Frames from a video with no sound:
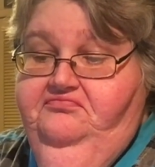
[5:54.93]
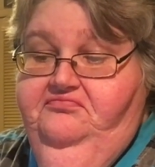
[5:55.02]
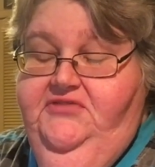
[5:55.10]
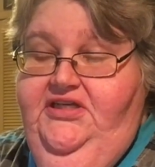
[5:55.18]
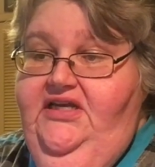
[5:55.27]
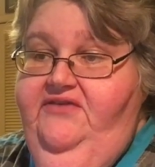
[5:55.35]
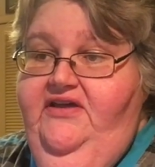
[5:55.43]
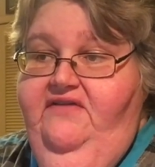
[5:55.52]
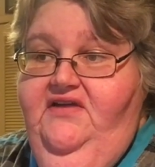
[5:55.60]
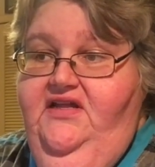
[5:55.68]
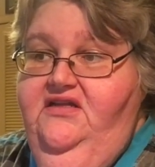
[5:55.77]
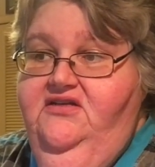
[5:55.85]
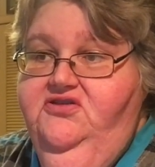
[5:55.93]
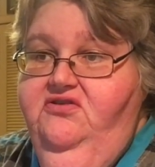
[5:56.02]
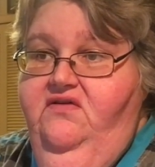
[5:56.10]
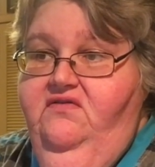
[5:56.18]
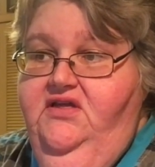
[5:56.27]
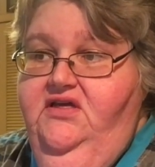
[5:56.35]
I didn't even have anything to
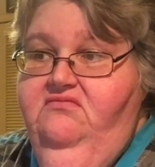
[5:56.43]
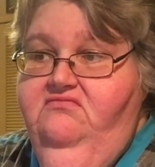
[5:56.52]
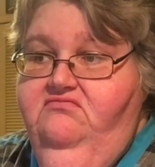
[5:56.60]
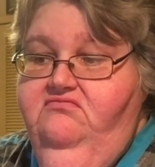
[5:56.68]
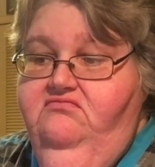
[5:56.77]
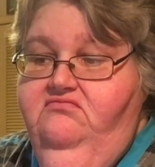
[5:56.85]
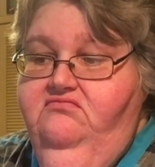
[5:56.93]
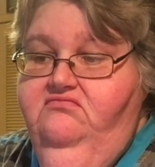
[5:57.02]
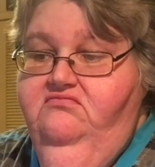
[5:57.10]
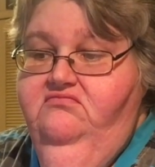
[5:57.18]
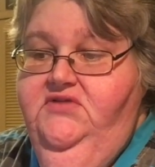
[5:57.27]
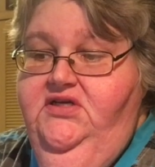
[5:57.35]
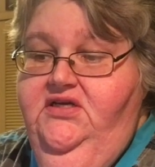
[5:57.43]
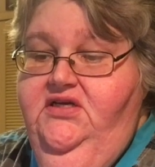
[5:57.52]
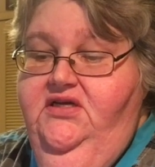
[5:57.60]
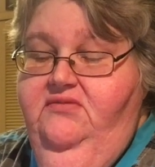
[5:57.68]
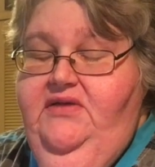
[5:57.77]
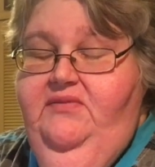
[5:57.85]
drink with it.
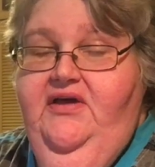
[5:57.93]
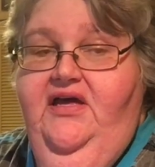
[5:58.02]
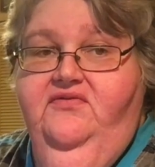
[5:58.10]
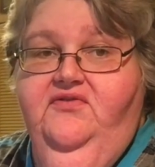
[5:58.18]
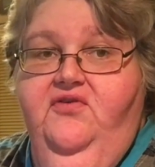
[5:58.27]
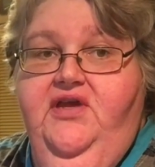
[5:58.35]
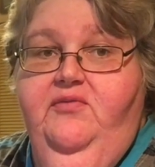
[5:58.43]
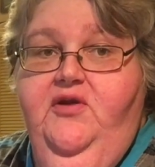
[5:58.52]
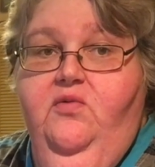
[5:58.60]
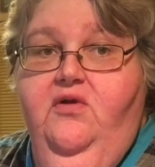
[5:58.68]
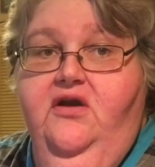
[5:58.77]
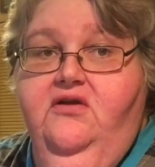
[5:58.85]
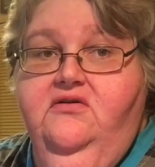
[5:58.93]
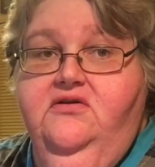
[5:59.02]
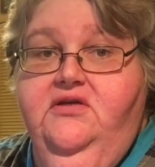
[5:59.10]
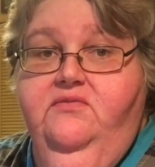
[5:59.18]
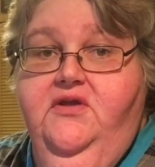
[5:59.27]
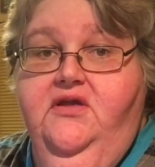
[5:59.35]
Maybe I'll have to go get me a water or
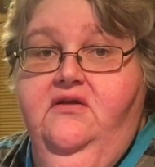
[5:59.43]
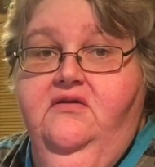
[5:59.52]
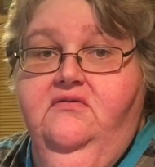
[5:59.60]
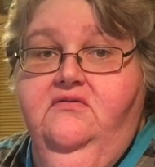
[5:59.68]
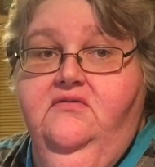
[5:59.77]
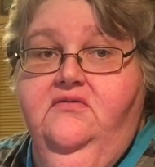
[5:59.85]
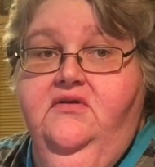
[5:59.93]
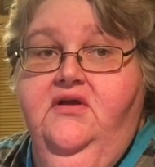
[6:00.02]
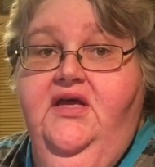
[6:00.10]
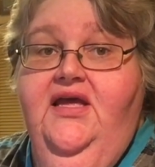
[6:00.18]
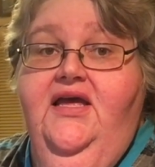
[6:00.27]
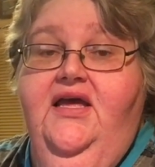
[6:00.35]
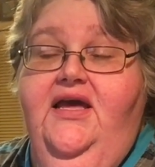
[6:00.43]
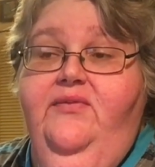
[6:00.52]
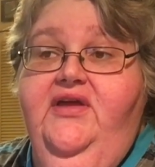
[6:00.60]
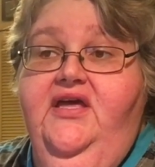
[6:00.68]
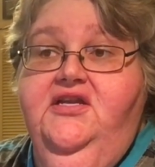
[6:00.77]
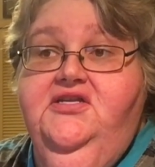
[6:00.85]
something. I've
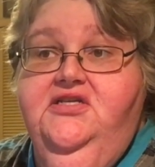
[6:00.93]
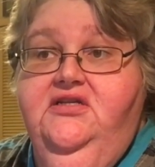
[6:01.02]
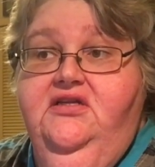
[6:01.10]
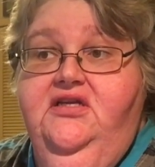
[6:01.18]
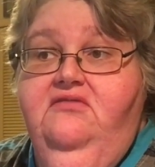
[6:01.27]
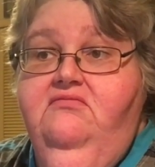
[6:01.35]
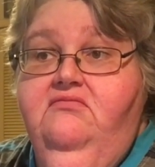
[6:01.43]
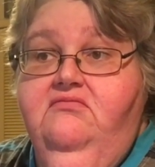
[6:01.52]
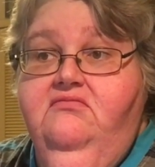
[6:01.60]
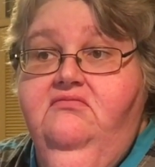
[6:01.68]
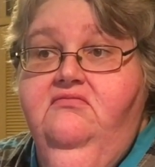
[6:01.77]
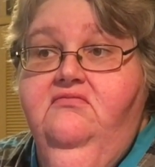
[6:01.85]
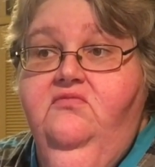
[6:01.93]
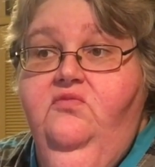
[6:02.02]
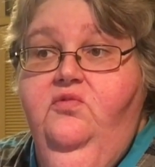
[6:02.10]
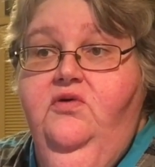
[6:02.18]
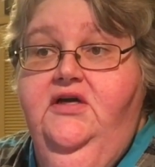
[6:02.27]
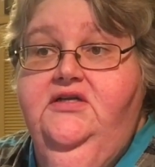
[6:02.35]
been kind of chilling.
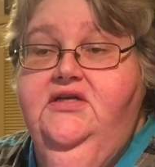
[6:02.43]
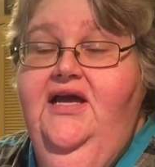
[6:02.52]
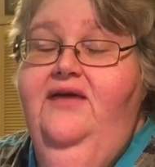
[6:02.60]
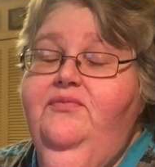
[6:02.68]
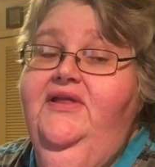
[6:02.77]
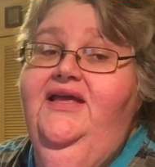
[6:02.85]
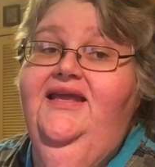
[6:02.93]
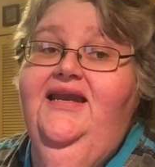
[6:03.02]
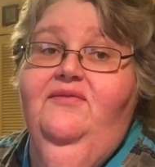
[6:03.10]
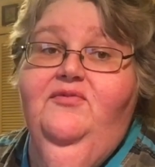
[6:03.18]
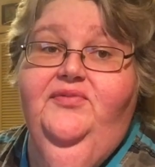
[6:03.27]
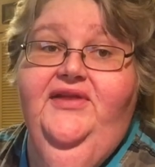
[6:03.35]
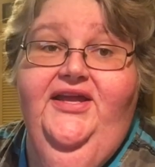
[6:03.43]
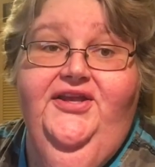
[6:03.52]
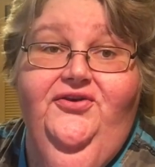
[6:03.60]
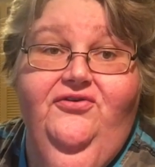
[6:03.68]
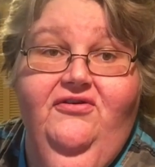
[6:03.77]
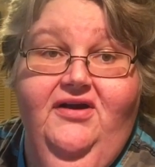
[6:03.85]
I've been playing
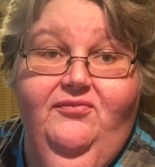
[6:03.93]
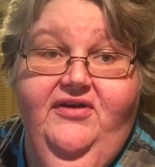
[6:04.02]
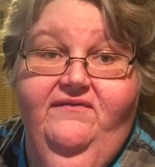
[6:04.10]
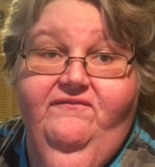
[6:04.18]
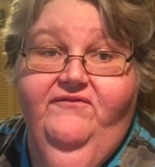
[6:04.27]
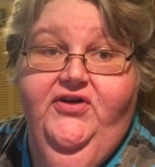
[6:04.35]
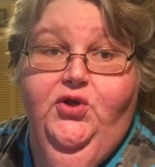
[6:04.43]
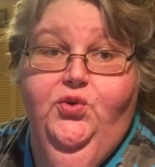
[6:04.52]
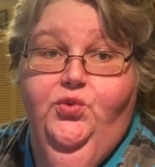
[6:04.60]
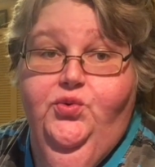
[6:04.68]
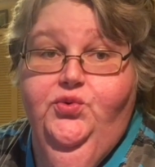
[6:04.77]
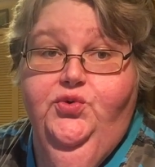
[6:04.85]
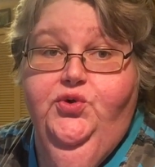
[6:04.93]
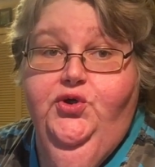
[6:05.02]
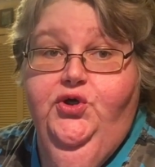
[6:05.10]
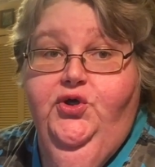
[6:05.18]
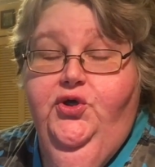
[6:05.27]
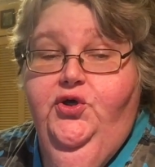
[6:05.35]
Euchre on my phone.
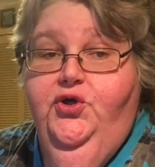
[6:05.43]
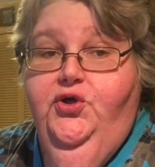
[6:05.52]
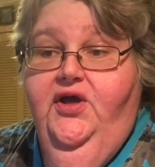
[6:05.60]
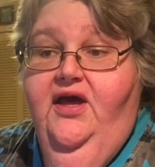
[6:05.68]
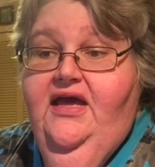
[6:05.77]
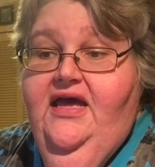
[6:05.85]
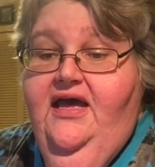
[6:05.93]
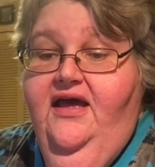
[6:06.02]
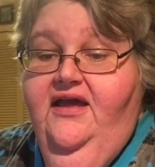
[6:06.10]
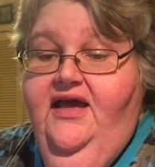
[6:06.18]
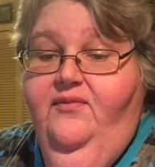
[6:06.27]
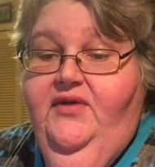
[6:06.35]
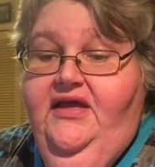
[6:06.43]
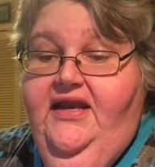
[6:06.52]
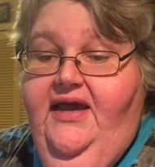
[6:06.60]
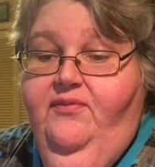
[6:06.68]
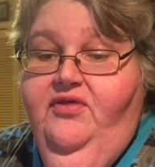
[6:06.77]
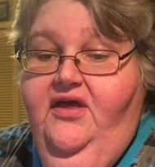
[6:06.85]
I got me an
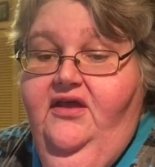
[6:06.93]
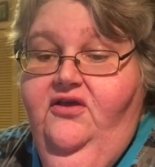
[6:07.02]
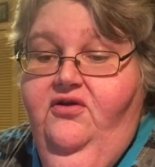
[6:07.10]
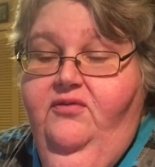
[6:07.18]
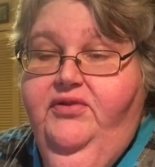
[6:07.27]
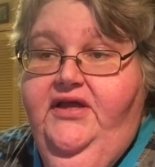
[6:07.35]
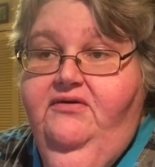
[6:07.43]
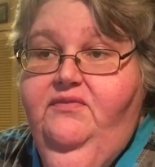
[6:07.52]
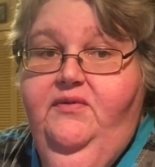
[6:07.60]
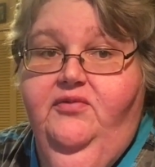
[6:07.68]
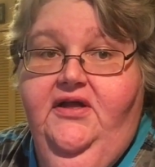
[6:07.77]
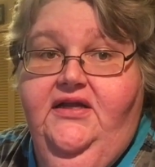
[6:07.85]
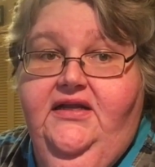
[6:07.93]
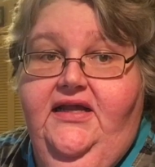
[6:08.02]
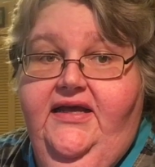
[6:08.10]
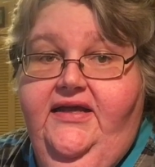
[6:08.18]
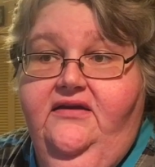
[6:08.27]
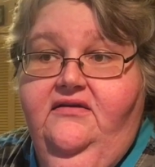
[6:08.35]
app that you could play with people
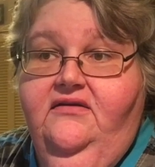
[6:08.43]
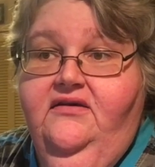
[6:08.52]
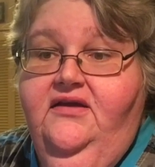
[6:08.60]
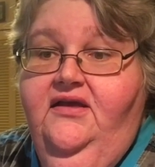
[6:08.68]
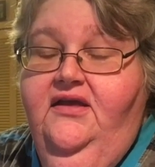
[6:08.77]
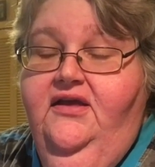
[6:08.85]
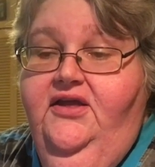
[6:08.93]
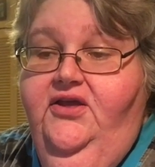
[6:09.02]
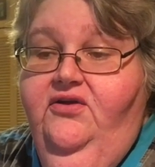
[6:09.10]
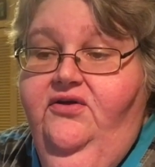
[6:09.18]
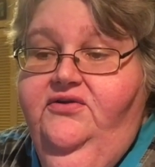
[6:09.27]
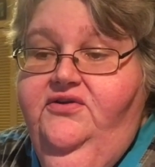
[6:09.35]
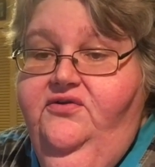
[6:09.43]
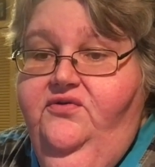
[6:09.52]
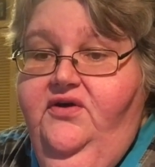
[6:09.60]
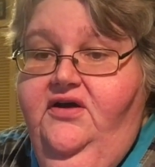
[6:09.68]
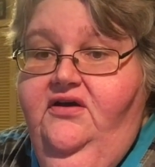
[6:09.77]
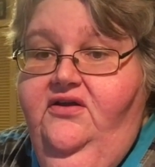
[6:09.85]
online. You go into
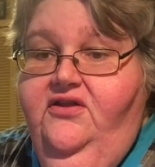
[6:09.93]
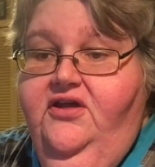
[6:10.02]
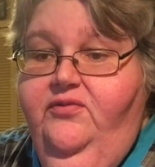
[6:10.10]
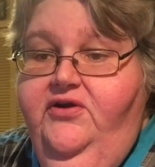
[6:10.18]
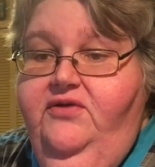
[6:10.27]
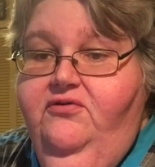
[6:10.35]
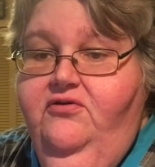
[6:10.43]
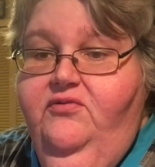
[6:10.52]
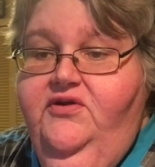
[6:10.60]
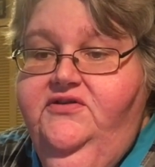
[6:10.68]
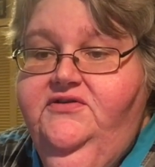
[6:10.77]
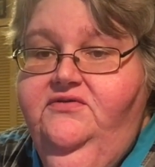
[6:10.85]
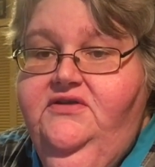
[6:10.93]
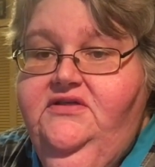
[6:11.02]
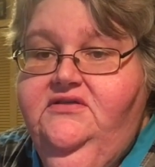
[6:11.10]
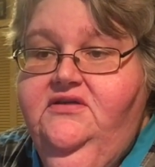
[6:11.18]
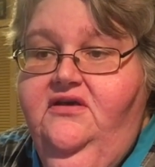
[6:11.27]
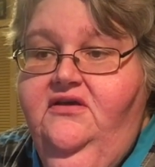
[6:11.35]
the community room, and as soon
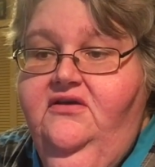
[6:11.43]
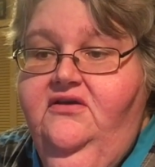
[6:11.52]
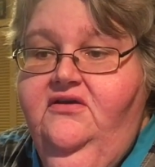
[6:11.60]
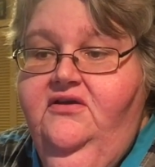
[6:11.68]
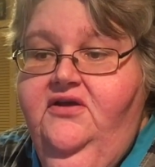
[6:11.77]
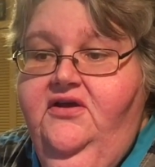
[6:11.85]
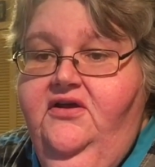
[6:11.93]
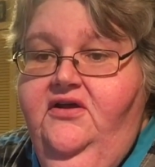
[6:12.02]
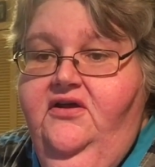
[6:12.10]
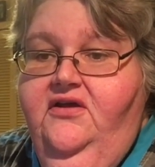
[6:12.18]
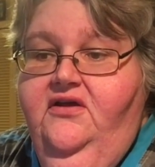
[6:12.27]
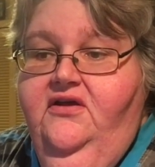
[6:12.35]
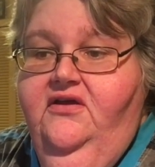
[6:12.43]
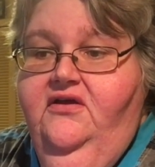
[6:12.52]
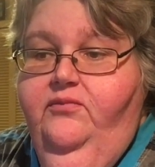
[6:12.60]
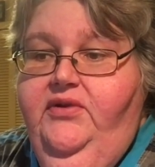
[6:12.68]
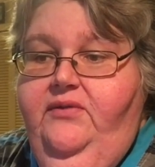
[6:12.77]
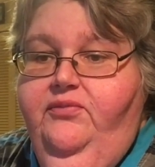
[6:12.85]
as
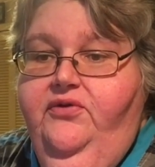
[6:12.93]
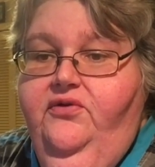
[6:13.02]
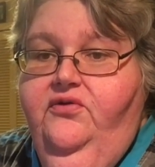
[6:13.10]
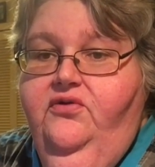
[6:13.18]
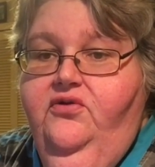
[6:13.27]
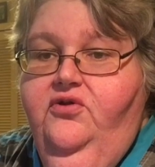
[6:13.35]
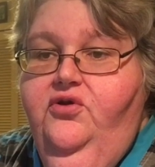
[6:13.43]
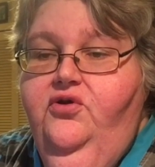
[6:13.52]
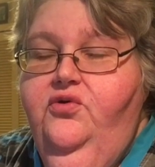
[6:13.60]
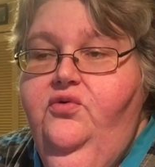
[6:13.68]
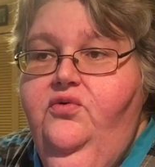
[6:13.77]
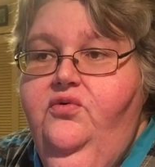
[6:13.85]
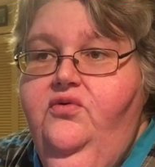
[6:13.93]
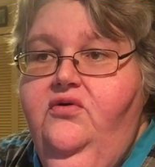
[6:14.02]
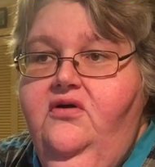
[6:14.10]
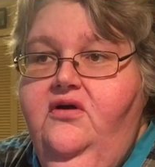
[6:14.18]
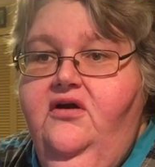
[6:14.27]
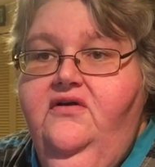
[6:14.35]
people who
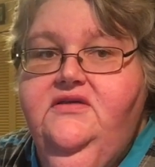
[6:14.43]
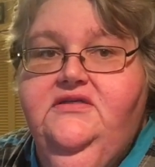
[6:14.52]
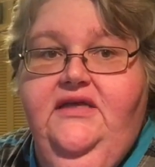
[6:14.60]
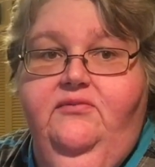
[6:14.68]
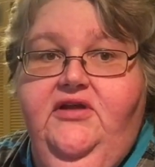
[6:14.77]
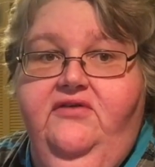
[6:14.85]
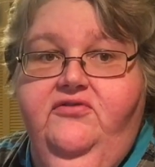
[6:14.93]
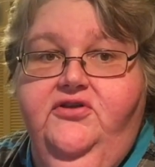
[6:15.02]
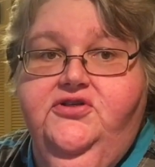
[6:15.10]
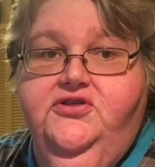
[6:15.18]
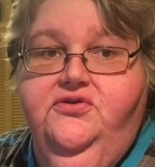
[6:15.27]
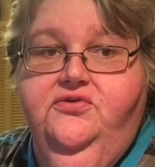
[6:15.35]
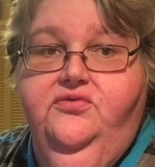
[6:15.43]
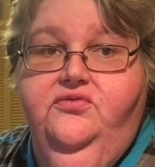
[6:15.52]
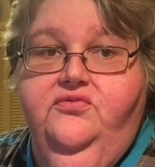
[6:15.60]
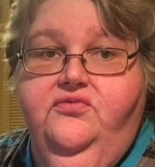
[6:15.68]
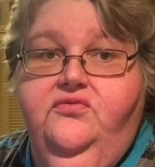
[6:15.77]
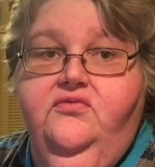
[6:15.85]
are the same level as you,
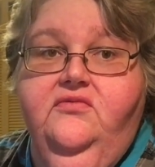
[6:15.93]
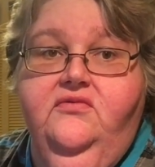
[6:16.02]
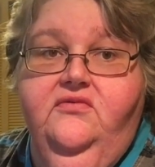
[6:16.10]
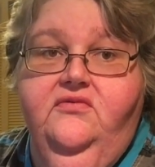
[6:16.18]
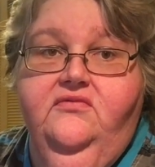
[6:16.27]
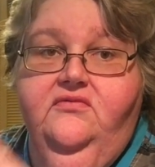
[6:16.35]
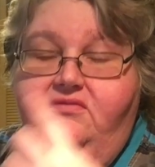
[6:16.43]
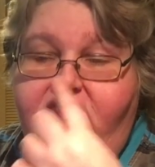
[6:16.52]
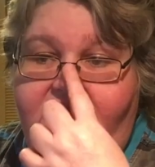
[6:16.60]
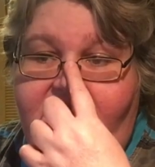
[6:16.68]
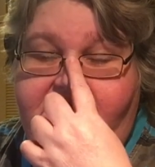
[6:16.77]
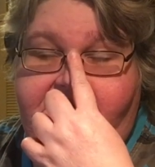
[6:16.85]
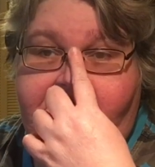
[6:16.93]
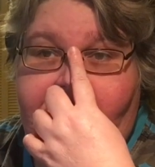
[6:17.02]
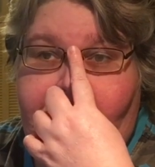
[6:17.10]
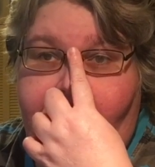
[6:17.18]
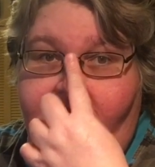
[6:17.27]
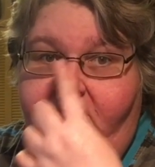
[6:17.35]
because you
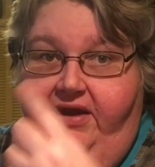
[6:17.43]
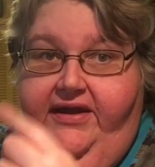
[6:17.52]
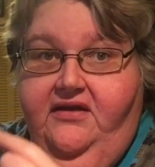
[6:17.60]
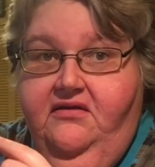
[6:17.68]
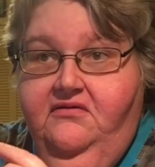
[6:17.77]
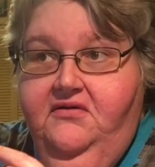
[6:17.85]
earn, like